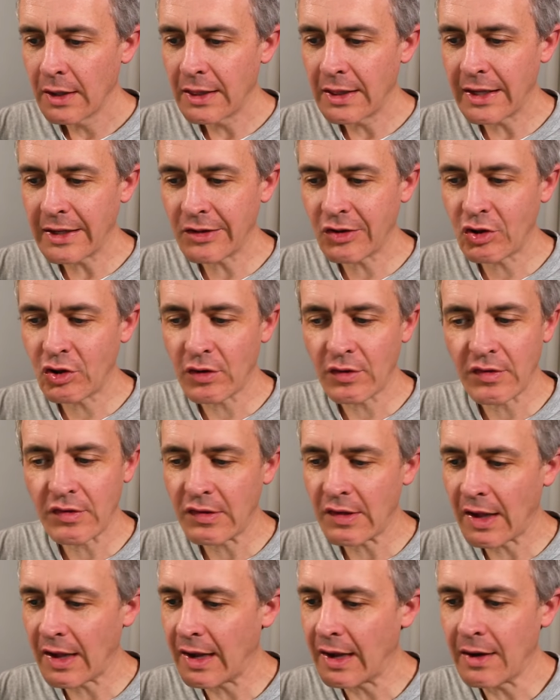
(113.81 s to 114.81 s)
let's just
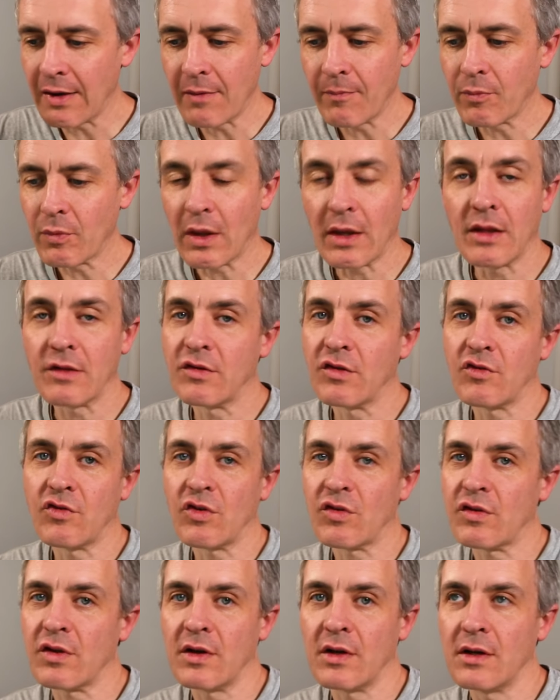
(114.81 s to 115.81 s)
say this is
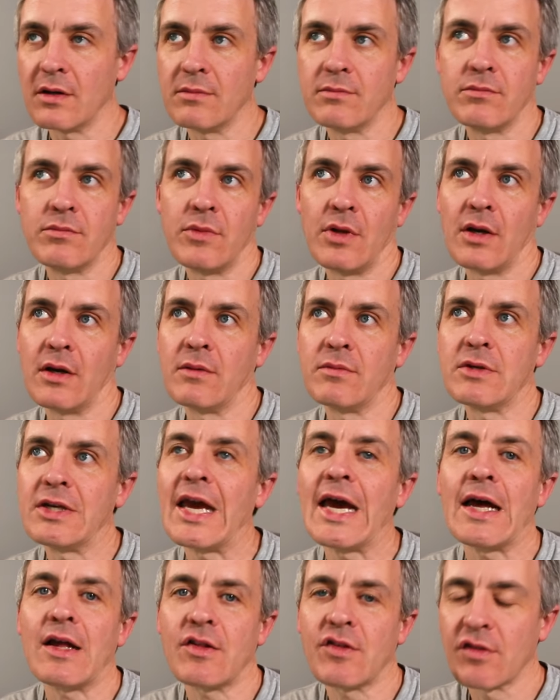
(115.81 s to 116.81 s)
just a, a
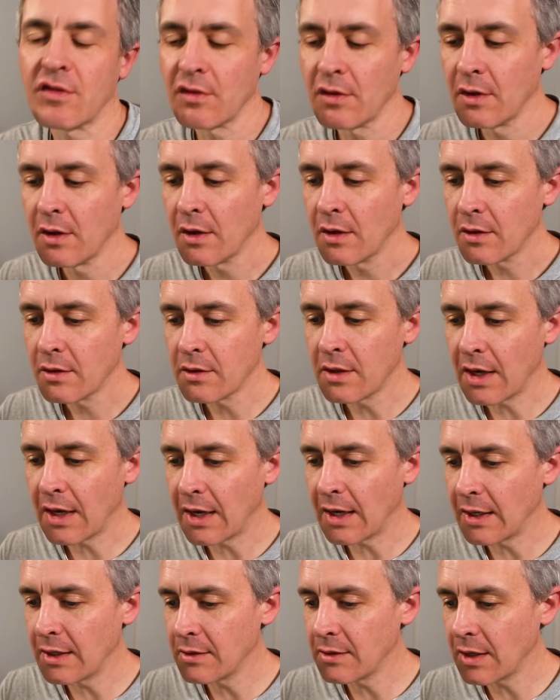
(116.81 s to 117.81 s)
guess
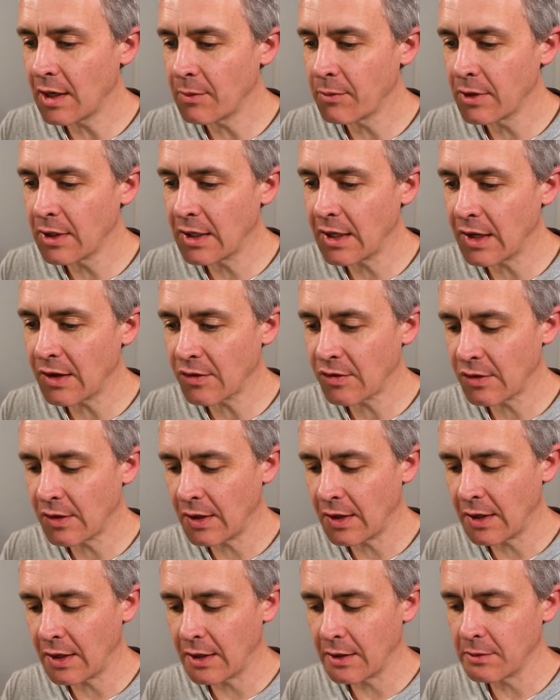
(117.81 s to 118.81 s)
that I'm going to guess
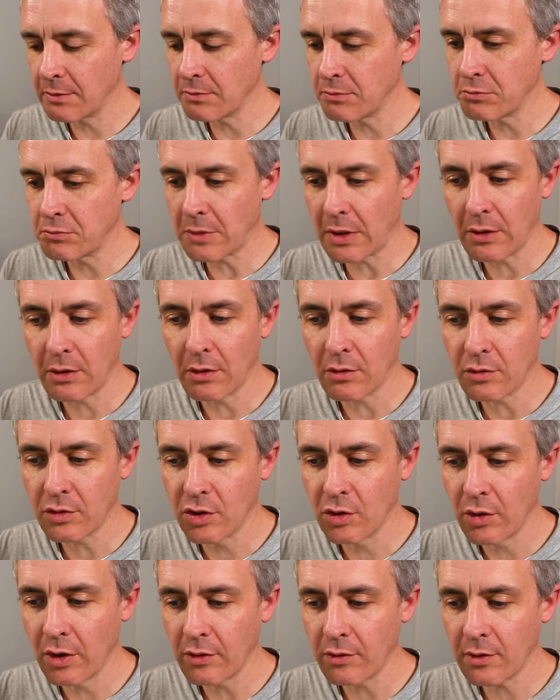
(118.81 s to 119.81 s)
that I don't know
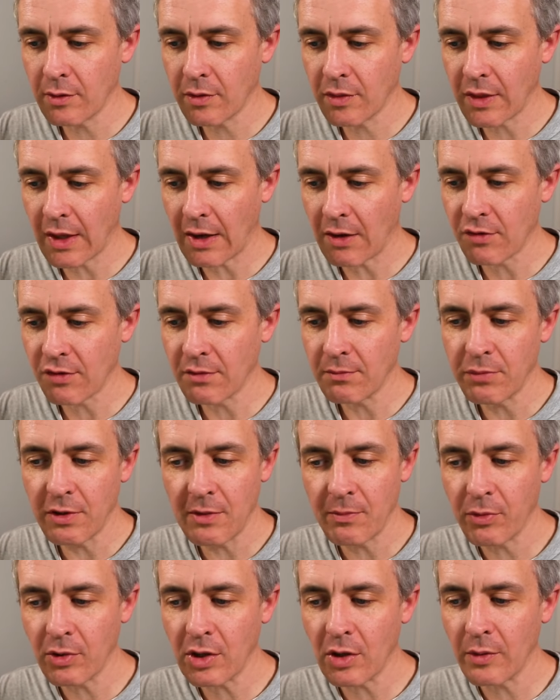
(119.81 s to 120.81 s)
200,000
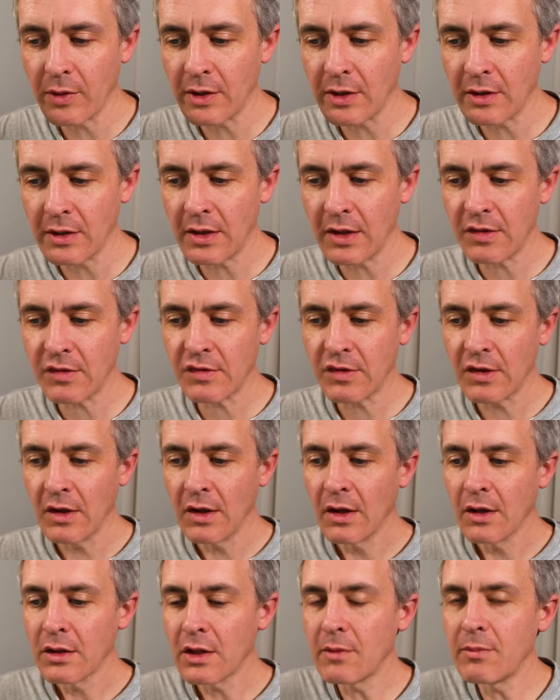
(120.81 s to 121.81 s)
people go in on this.
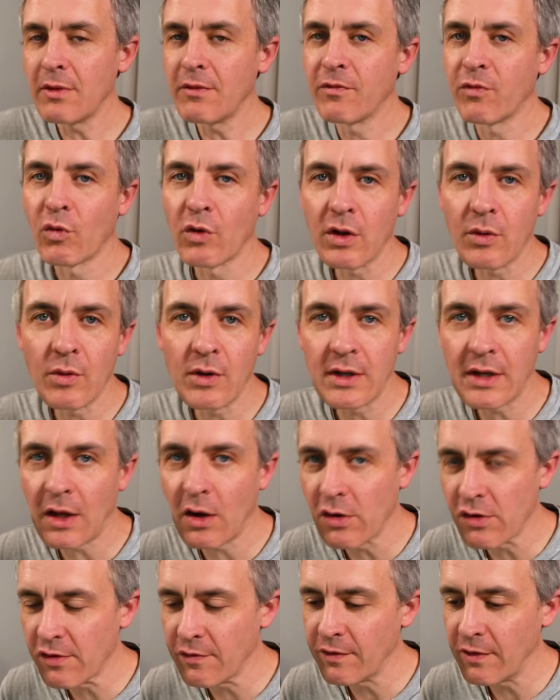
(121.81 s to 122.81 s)
That'd be
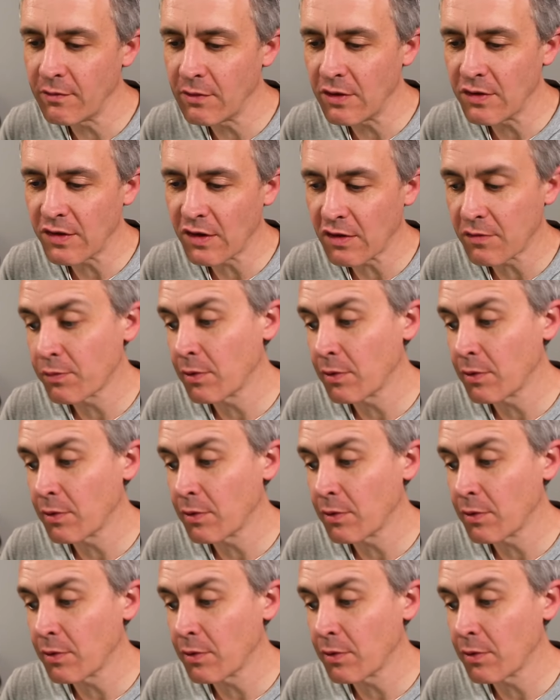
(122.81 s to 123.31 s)
$41.50